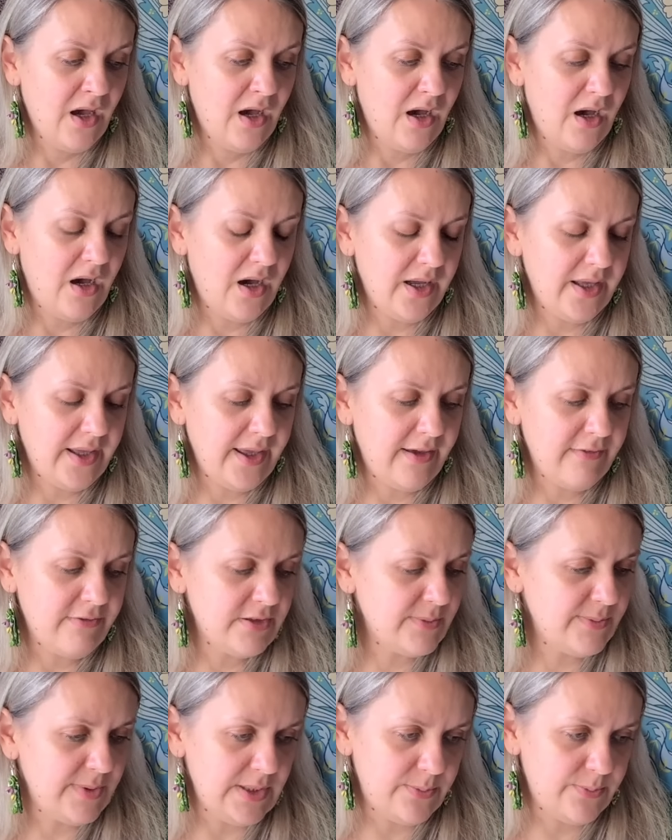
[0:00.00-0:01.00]
I
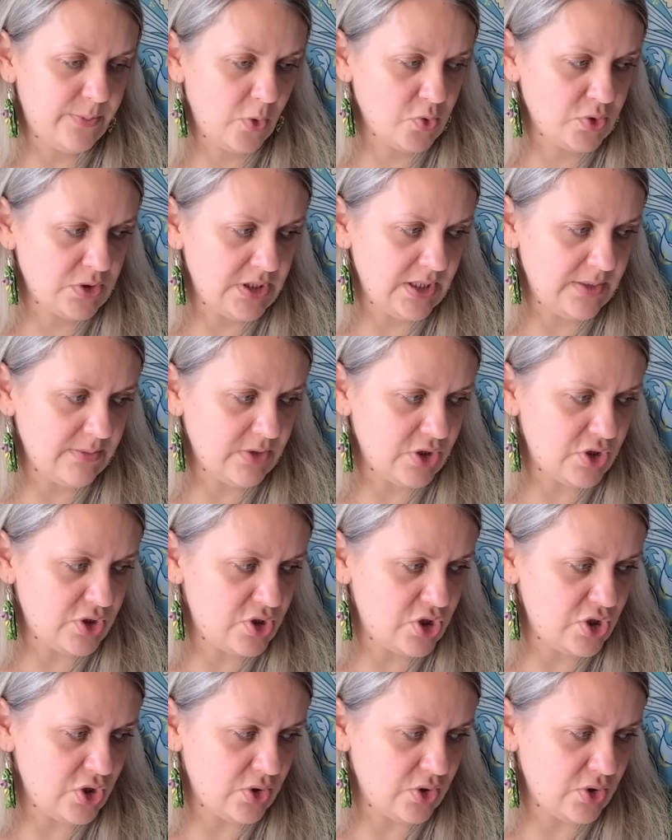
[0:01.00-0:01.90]
haven't been posting much